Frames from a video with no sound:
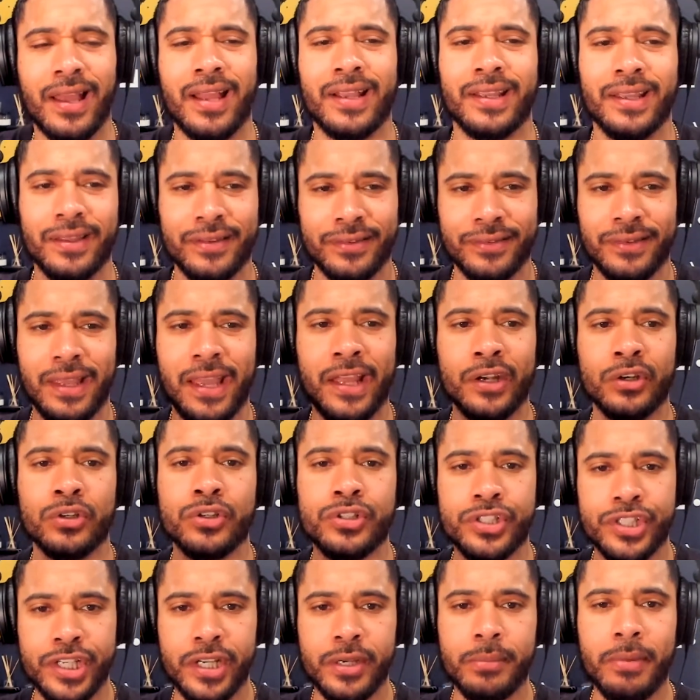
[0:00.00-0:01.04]
I guess,
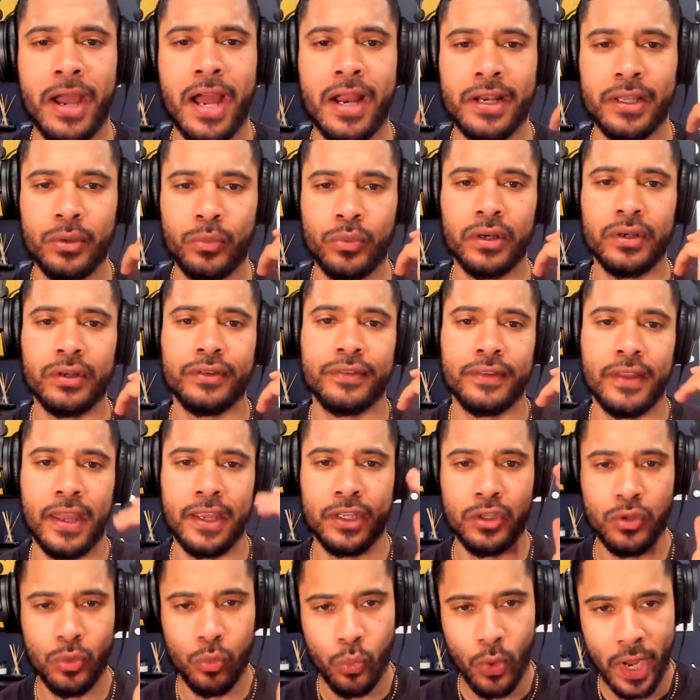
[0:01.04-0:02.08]
energy about it, where it's
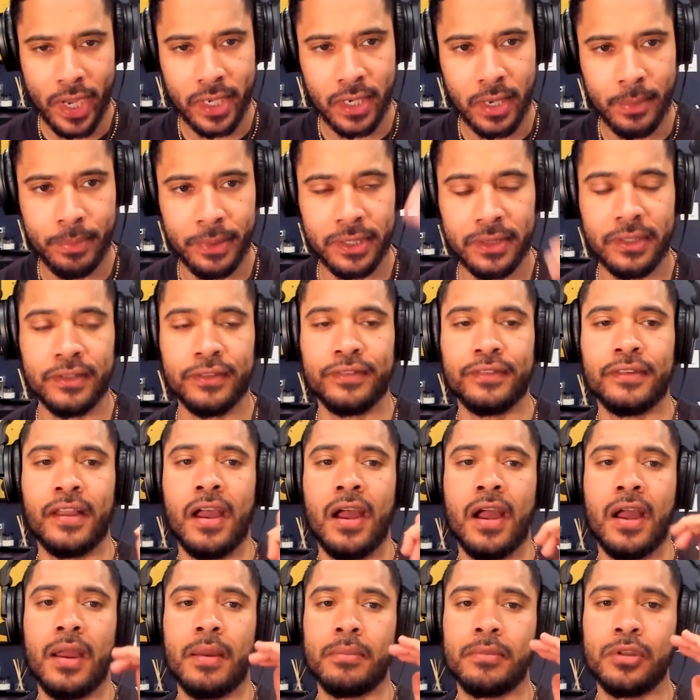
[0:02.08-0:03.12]
like you wake up at this
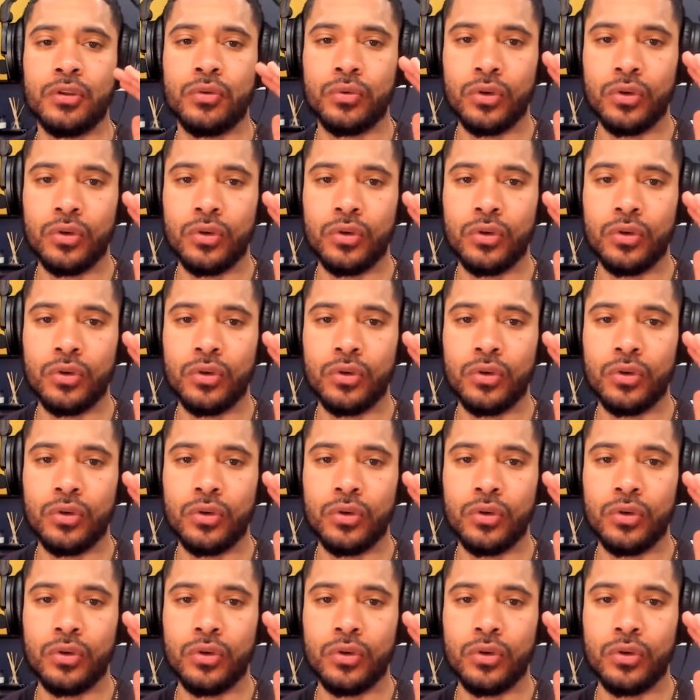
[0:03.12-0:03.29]
time,